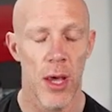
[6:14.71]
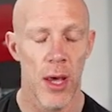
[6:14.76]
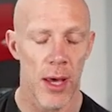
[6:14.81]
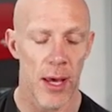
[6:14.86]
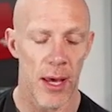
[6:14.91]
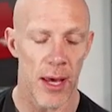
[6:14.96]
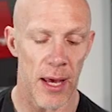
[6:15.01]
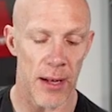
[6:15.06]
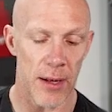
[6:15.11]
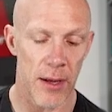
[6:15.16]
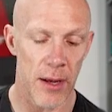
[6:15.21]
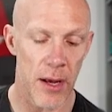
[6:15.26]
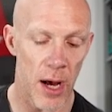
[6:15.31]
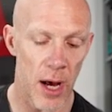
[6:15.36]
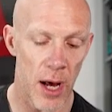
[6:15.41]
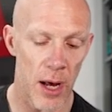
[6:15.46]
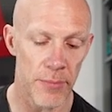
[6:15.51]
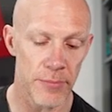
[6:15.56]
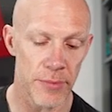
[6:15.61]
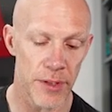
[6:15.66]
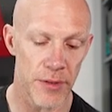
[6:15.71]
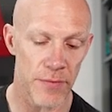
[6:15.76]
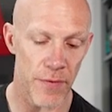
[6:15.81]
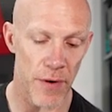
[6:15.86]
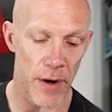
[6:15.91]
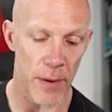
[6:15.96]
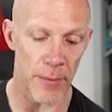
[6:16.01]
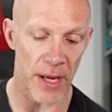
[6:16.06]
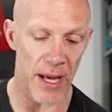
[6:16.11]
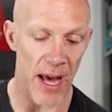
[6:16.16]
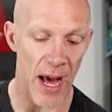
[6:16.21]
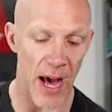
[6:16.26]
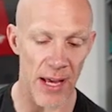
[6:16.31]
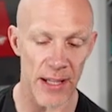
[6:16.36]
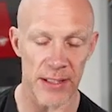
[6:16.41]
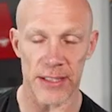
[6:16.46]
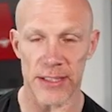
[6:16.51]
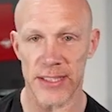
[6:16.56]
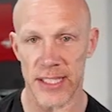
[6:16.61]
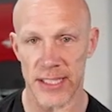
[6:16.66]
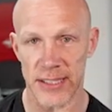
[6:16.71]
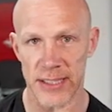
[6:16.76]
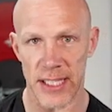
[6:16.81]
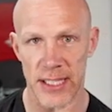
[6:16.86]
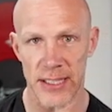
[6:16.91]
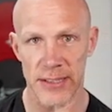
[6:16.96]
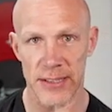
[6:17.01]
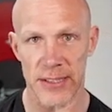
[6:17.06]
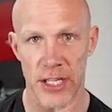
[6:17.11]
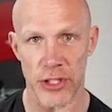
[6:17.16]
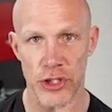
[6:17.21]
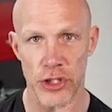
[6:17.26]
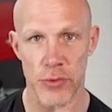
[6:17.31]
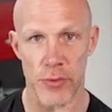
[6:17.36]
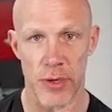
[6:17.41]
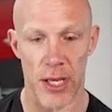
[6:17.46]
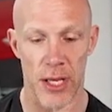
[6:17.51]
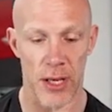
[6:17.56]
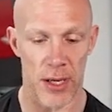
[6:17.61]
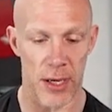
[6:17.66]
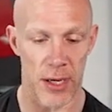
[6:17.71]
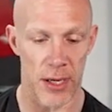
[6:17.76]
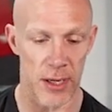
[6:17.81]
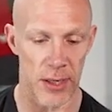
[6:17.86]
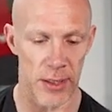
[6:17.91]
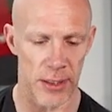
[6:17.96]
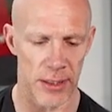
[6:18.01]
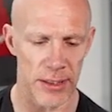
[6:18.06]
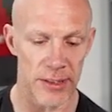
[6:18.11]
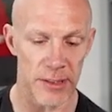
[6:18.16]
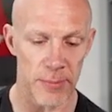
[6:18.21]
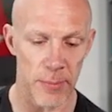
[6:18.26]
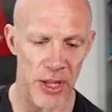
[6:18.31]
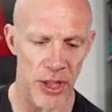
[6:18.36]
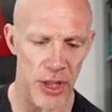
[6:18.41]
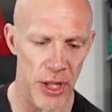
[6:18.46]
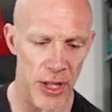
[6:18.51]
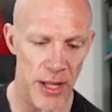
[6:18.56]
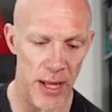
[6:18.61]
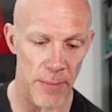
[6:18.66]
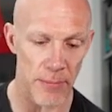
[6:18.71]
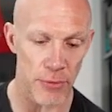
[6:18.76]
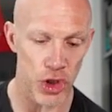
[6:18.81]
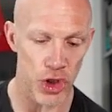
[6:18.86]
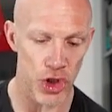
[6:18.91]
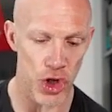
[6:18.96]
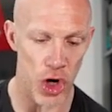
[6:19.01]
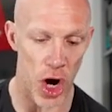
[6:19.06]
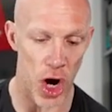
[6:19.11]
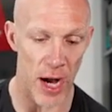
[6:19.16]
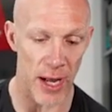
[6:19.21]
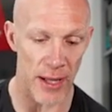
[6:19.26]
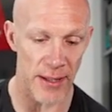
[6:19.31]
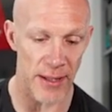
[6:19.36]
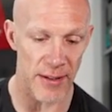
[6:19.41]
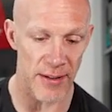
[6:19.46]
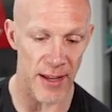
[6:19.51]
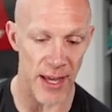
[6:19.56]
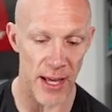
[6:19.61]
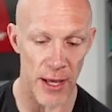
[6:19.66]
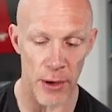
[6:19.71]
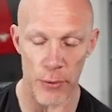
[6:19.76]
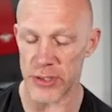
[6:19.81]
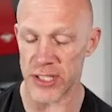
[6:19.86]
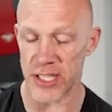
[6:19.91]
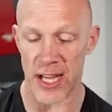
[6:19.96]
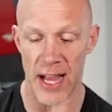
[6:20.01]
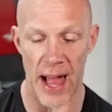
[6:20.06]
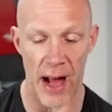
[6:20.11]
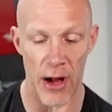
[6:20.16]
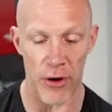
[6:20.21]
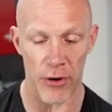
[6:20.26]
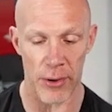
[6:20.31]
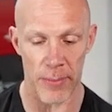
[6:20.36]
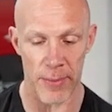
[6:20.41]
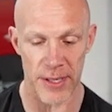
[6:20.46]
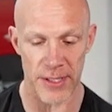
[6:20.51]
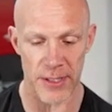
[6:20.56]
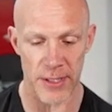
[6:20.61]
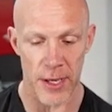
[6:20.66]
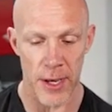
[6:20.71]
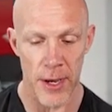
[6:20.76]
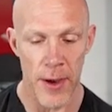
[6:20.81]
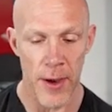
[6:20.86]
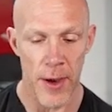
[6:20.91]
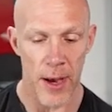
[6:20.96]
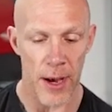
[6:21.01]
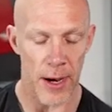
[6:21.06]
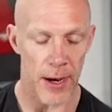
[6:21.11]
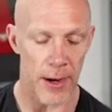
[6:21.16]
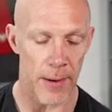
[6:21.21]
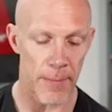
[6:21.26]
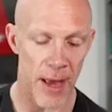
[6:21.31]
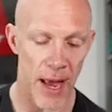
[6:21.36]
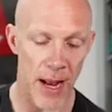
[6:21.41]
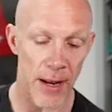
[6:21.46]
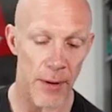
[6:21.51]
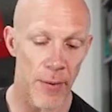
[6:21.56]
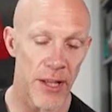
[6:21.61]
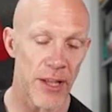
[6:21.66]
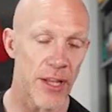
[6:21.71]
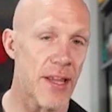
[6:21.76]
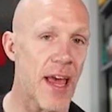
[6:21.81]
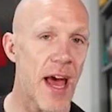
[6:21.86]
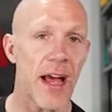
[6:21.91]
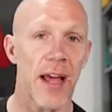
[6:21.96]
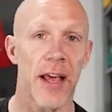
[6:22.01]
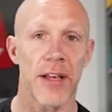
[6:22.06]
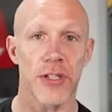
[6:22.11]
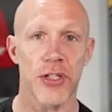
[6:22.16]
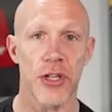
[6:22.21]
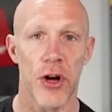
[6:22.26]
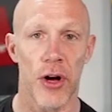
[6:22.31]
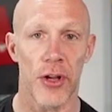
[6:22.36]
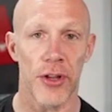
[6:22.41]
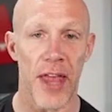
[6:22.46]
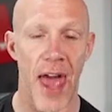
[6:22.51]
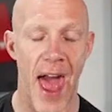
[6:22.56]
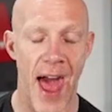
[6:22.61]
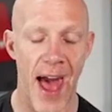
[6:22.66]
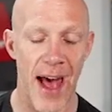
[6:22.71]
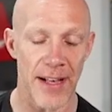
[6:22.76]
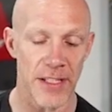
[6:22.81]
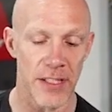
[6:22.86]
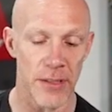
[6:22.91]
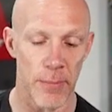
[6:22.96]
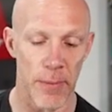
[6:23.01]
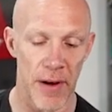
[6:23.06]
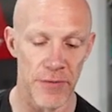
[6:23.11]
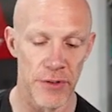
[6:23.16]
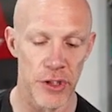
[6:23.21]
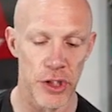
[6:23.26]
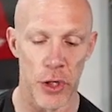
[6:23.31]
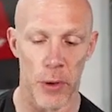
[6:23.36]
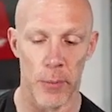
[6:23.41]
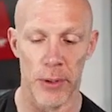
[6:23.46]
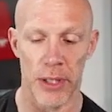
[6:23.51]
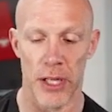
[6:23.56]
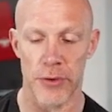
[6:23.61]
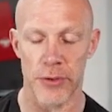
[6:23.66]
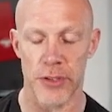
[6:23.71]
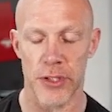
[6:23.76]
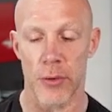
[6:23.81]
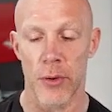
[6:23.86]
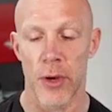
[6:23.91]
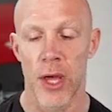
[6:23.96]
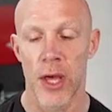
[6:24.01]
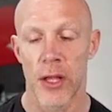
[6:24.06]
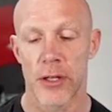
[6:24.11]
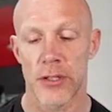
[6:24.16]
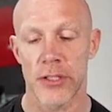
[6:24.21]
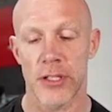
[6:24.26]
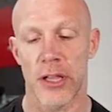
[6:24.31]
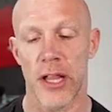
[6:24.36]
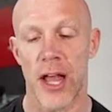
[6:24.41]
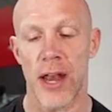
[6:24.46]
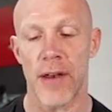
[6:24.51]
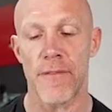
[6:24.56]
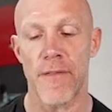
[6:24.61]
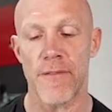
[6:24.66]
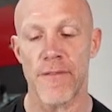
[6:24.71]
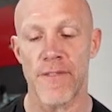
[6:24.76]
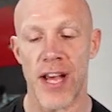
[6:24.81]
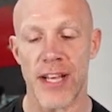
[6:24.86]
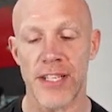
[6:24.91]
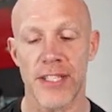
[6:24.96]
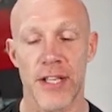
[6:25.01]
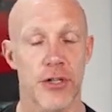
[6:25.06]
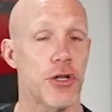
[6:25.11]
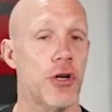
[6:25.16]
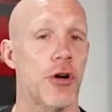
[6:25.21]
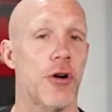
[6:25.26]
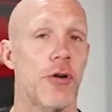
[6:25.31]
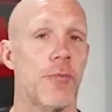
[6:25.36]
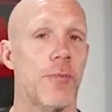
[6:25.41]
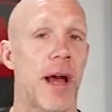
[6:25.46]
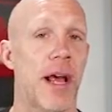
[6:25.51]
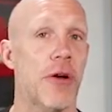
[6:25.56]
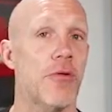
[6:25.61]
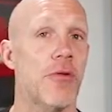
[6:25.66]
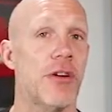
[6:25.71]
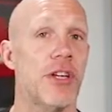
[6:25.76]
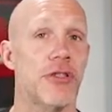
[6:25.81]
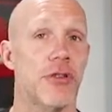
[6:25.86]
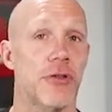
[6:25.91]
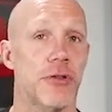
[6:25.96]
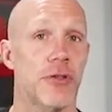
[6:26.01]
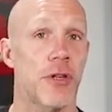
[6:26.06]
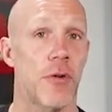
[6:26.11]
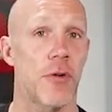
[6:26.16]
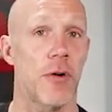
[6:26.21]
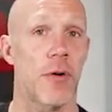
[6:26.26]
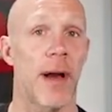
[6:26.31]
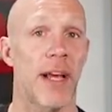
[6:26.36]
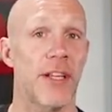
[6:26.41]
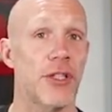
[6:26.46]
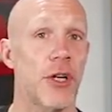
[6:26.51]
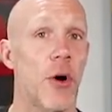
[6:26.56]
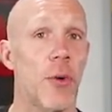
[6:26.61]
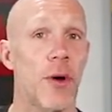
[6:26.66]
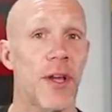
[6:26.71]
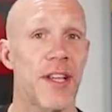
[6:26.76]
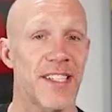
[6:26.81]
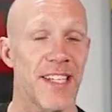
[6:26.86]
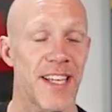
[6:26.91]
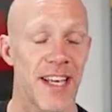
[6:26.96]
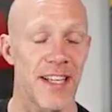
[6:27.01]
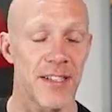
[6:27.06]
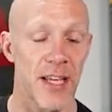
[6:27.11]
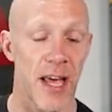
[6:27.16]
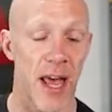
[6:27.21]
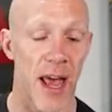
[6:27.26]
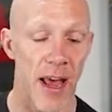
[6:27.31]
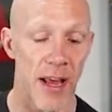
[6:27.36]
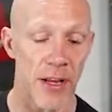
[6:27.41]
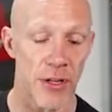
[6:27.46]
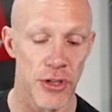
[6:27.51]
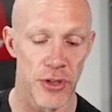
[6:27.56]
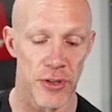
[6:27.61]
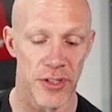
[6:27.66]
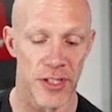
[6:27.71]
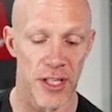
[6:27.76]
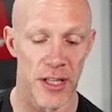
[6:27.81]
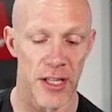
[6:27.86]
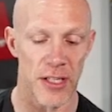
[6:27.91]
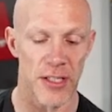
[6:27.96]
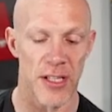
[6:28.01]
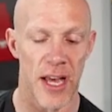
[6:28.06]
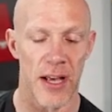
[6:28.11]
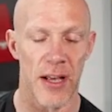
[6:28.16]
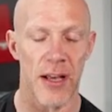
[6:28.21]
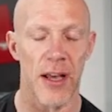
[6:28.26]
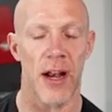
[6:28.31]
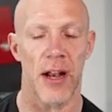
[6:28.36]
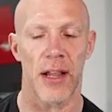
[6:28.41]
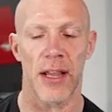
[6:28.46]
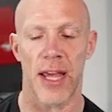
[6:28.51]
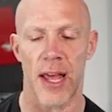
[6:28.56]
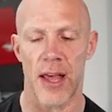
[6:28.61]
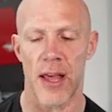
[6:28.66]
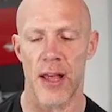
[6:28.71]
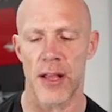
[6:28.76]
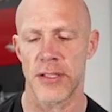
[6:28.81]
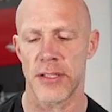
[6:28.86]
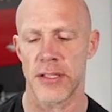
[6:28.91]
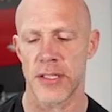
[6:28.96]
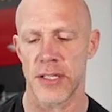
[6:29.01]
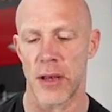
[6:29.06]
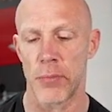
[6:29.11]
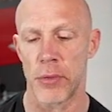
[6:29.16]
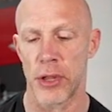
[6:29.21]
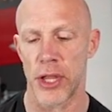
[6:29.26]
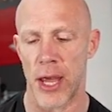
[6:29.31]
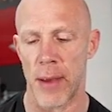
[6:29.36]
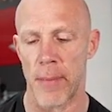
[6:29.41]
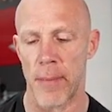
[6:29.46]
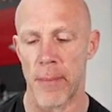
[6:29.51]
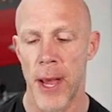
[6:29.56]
It comes from a guy in the 16th century, an Elizabethan named John Dee, who's an alchemist. Anyway, the deck is called As Above, So Below. So there's a lot of effects that turn my creatures or my tokens into angels in this deck, kind of like a hidden sub-theme.